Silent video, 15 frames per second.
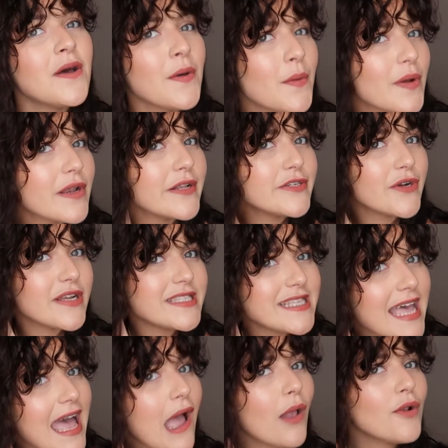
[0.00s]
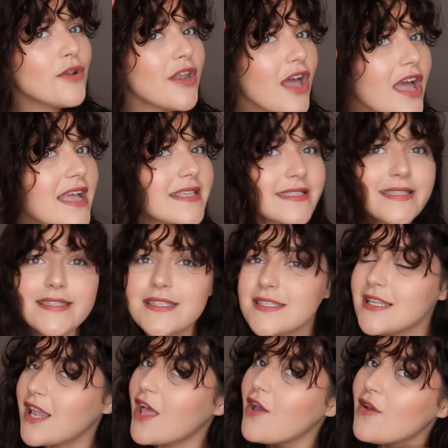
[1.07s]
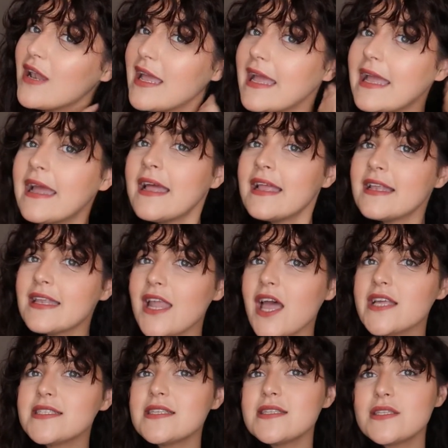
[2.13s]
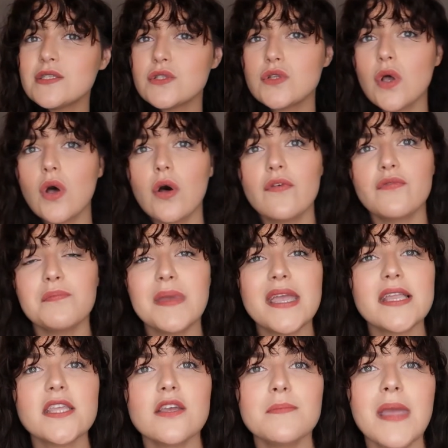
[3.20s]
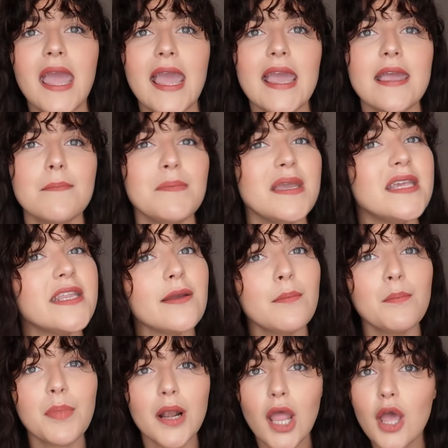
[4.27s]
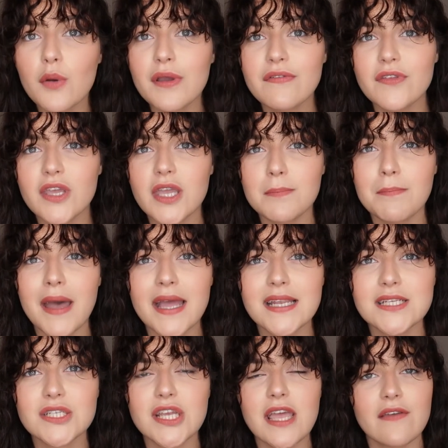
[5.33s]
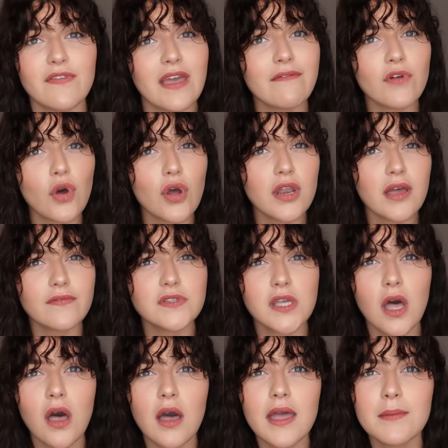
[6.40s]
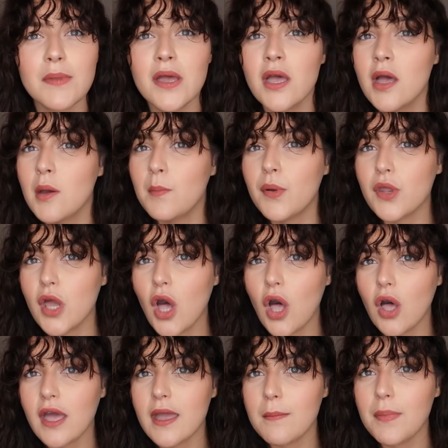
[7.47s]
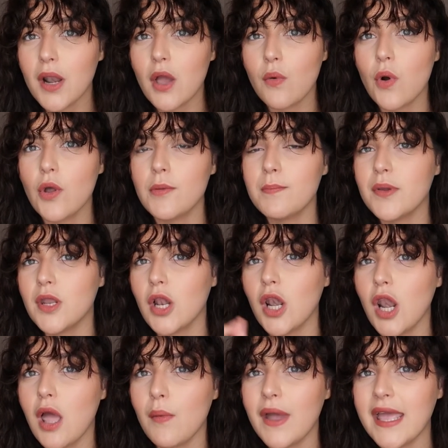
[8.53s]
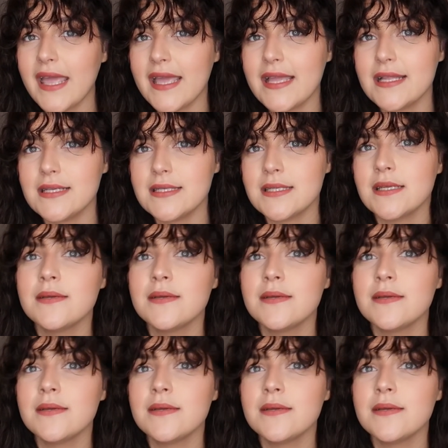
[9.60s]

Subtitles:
We're gonna dry down nice and slowly, nice and soft, medium heat, medium blow if you can manage it. If you haven't got enough time, put a higher blow on, but a lower heat.